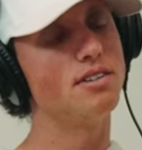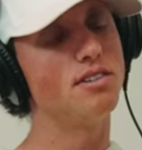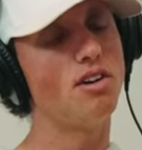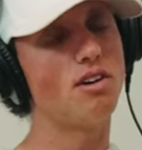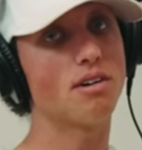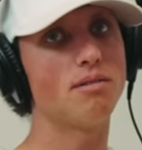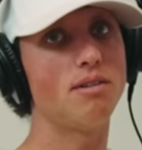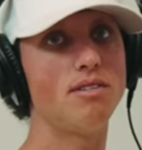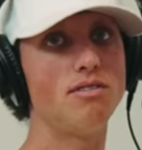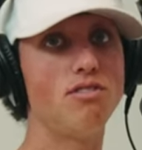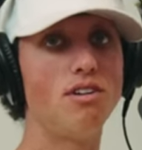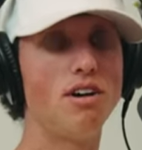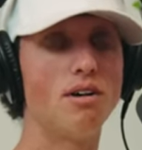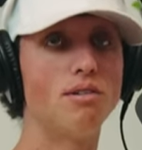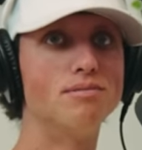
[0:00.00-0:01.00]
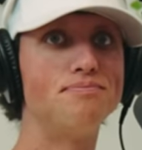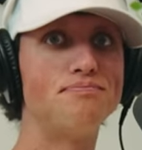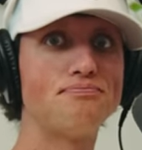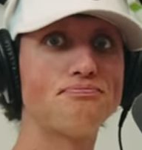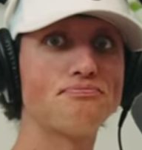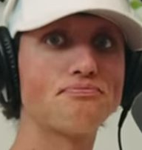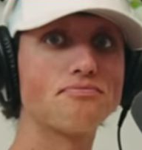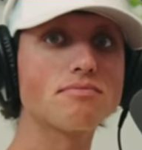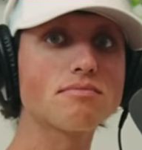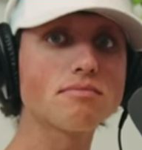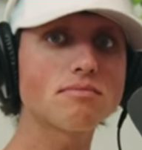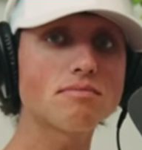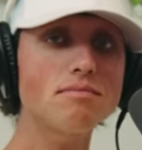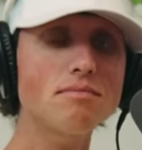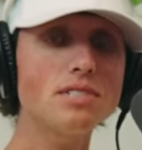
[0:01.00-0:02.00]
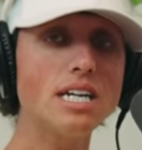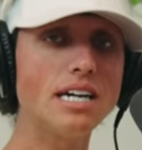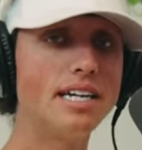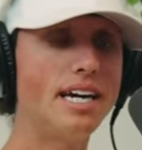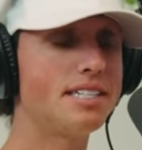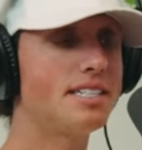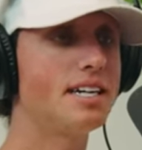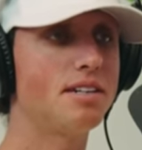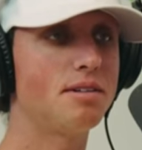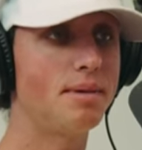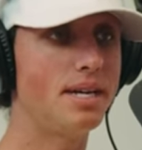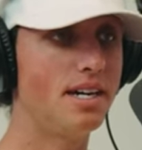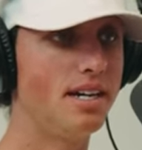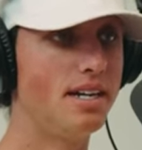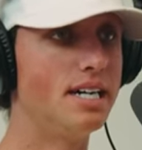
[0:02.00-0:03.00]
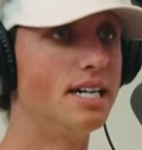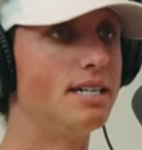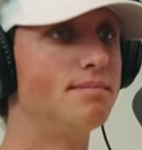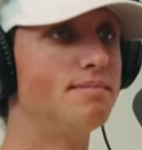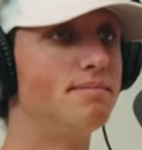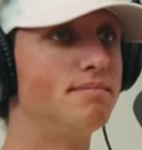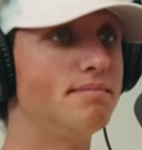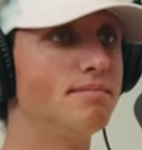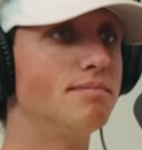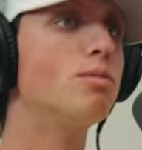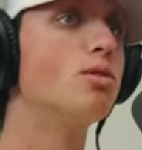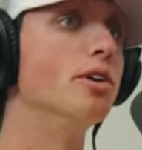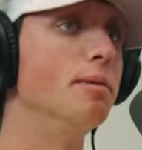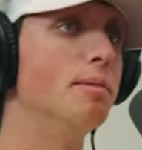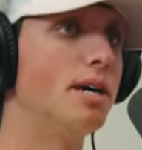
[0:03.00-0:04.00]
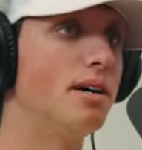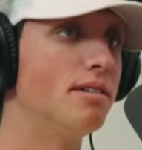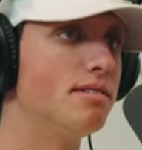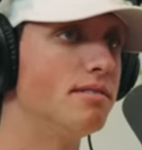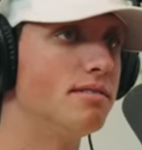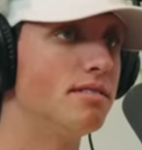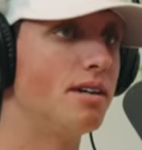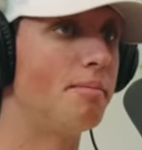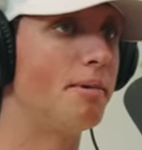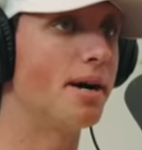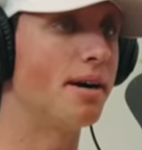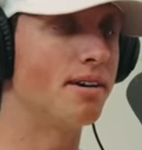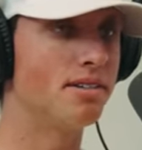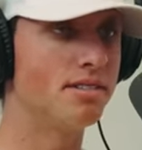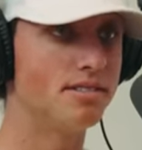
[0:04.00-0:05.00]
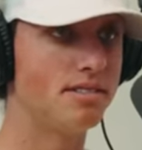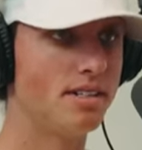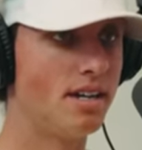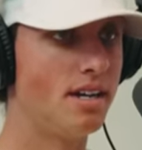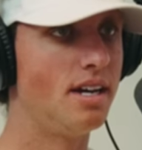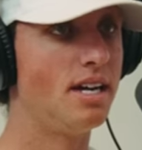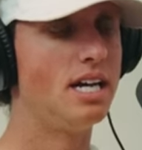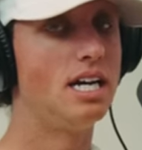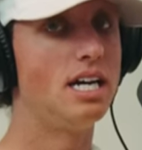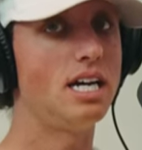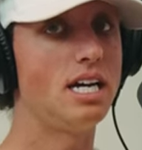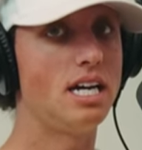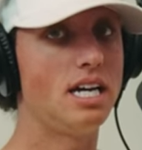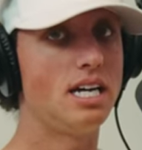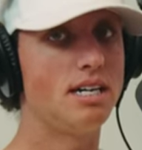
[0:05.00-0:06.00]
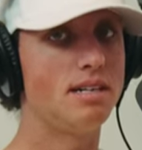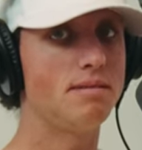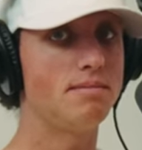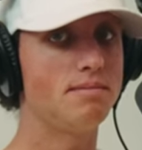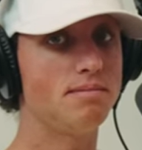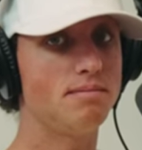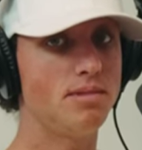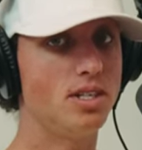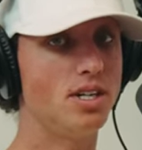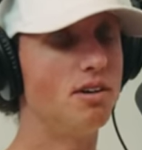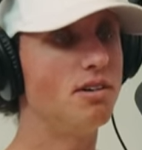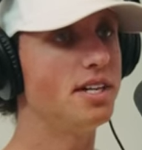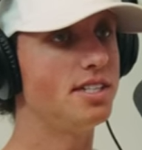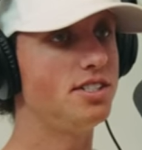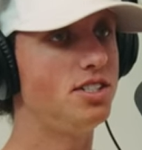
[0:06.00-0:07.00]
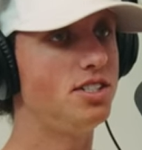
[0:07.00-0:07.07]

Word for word: Your longer one. So, yeah, tailor um, Primo apparel. Cool. Um, Go Lane